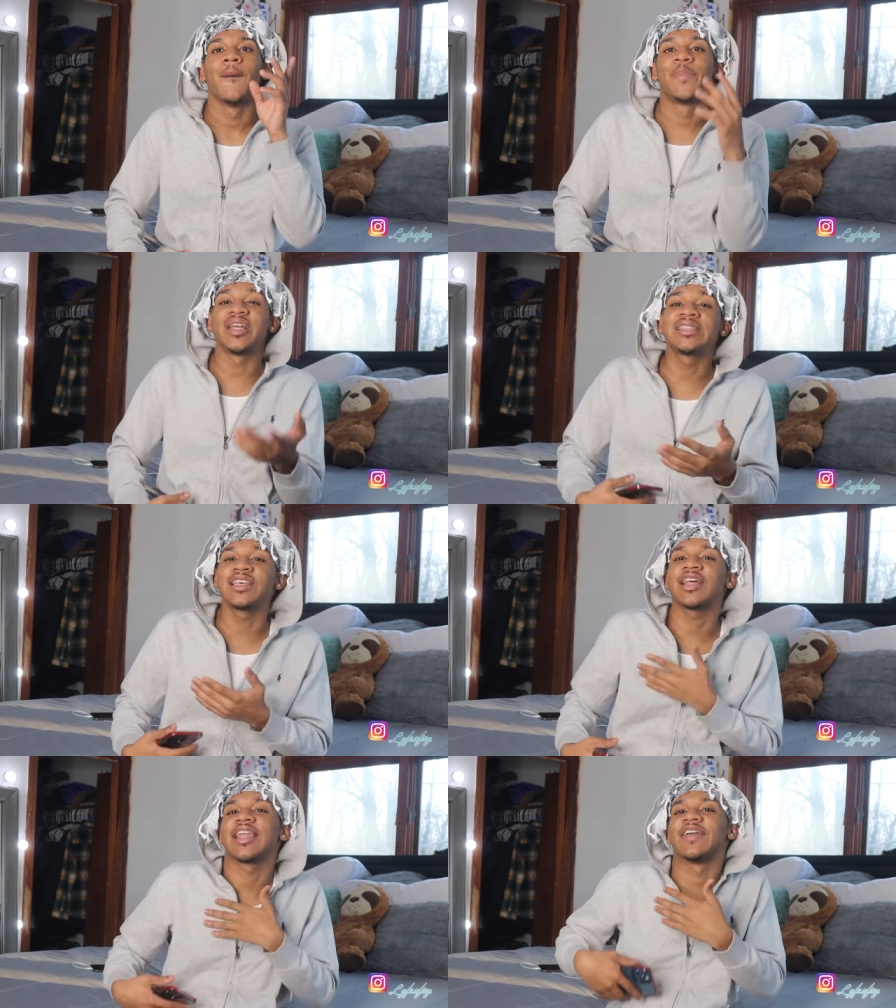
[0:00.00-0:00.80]
But it
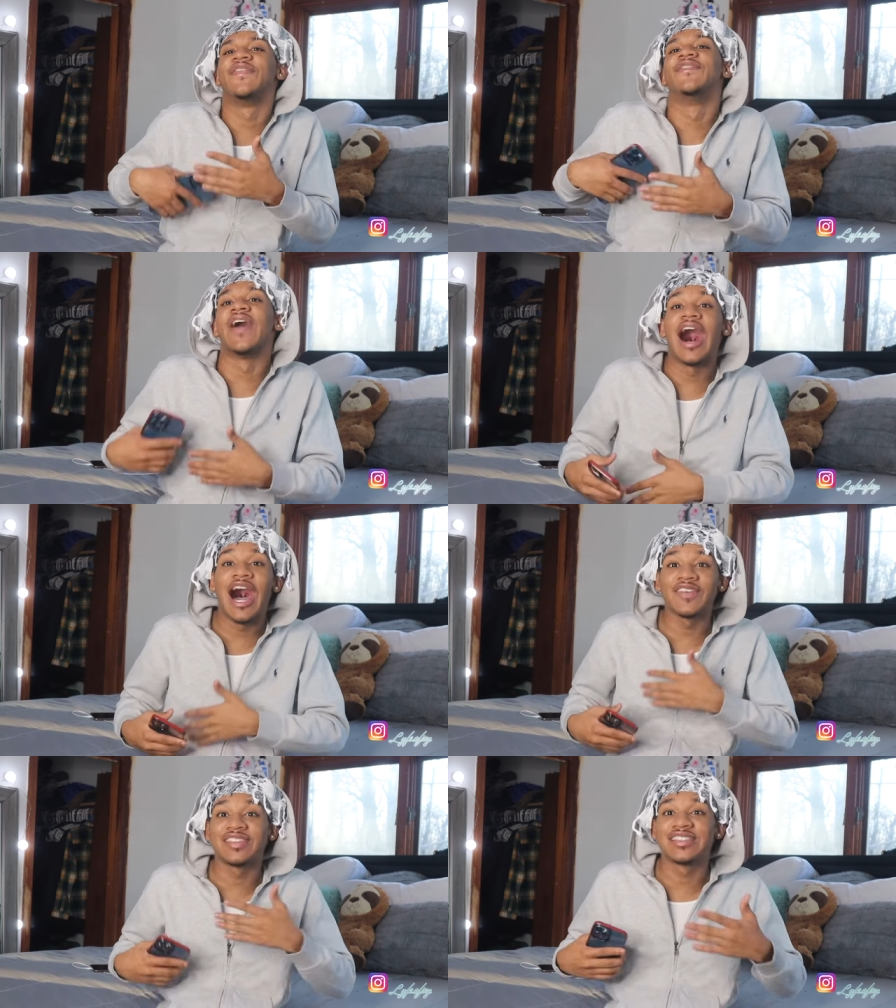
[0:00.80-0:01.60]
took like
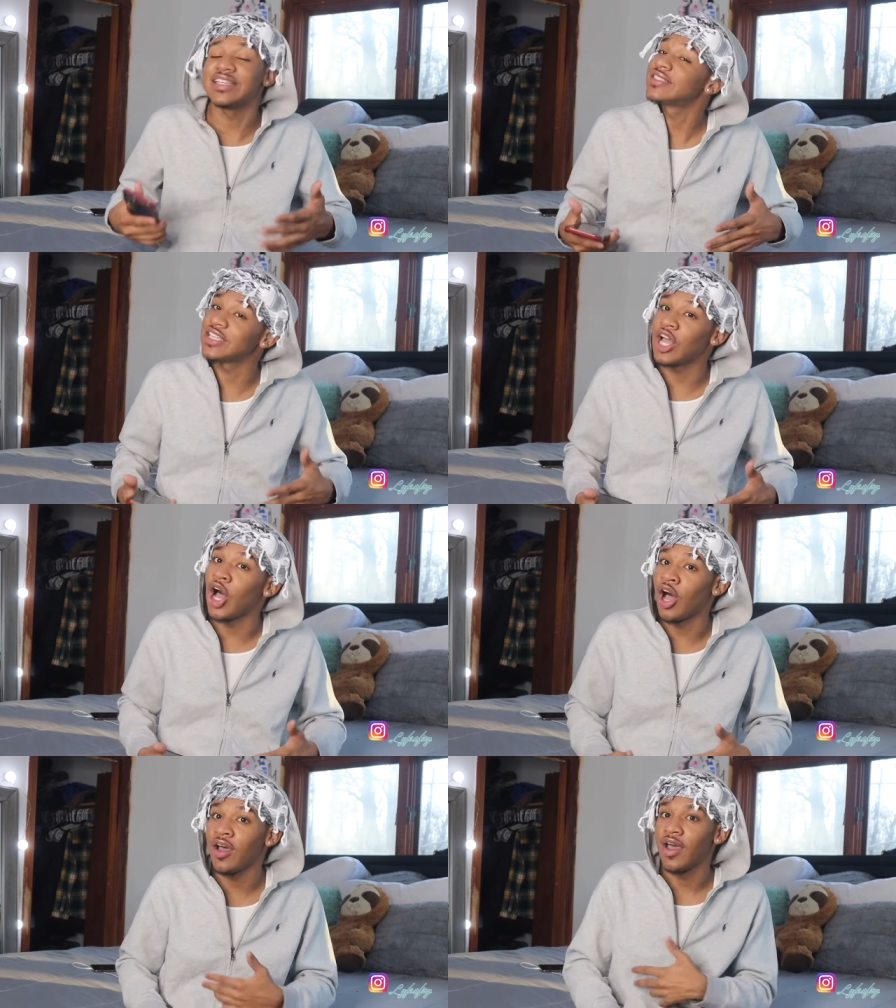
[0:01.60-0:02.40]
five, six of
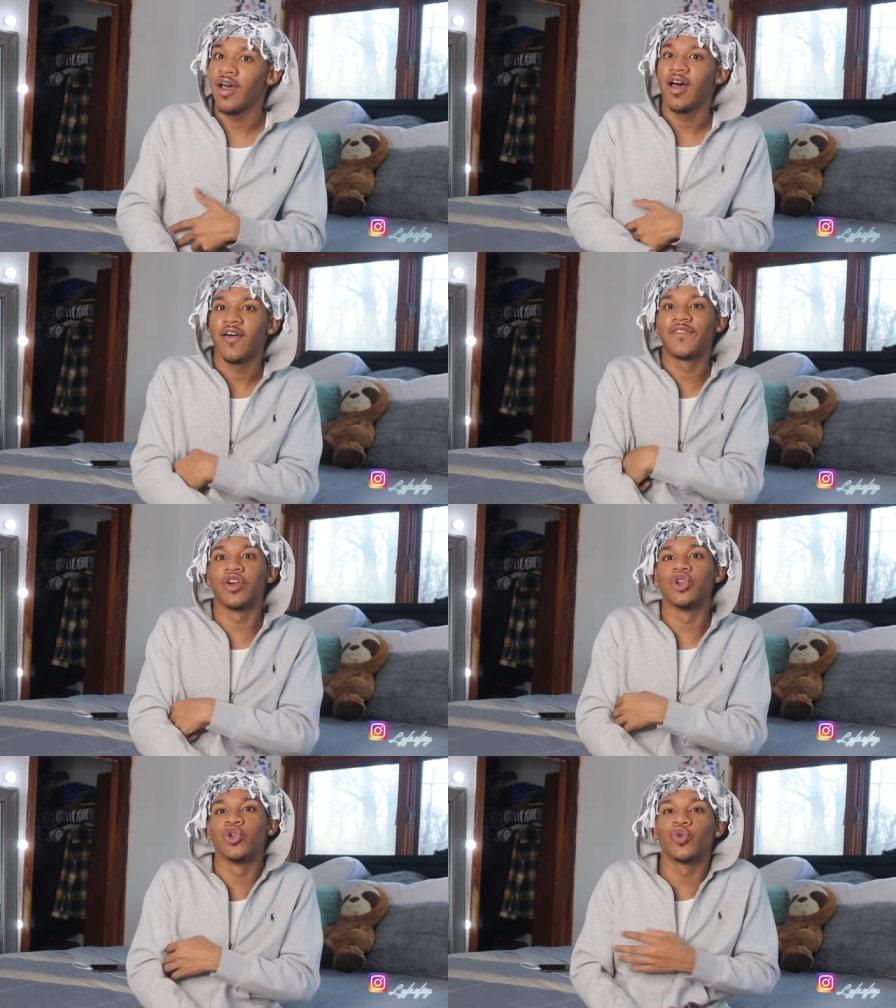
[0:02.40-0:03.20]
y'all
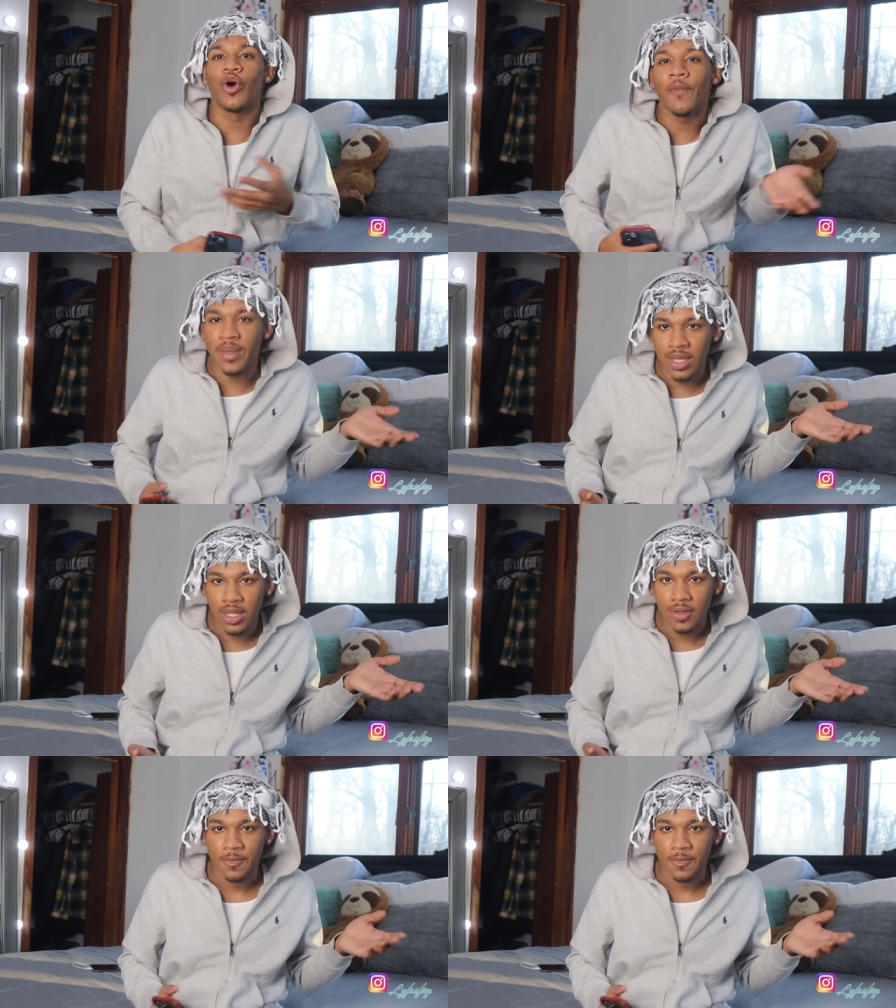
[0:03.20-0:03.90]
for little old me.